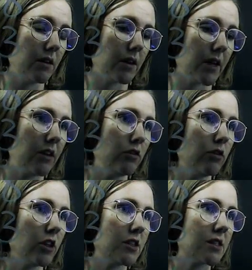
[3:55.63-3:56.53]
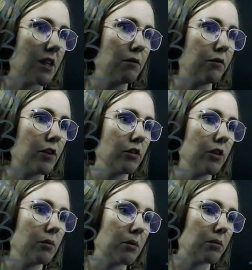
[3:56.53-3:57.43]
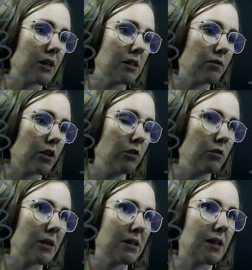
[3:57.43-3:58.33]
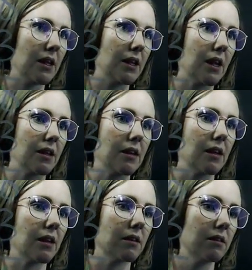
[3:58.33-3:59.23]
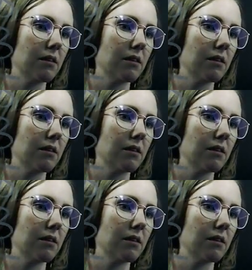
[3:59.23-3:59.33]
Okay, and you'll notice that I'm following my place value with my setting out here.